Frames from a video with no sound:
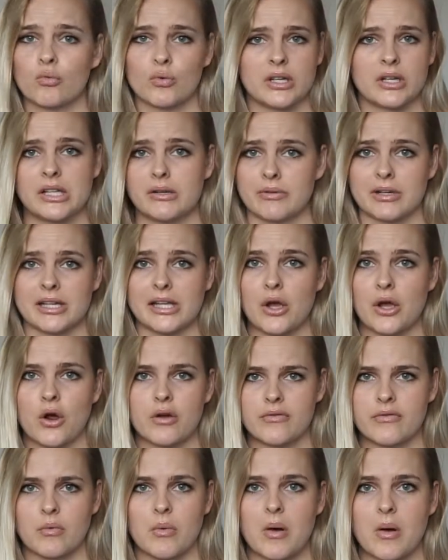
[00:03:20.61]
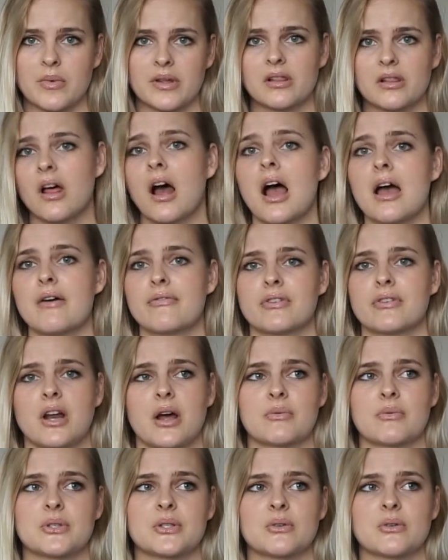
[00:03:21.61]
really overwhelmed with life and
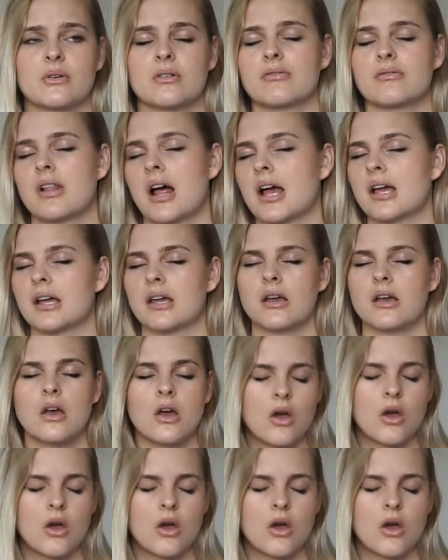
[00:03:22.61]
I was sort of like,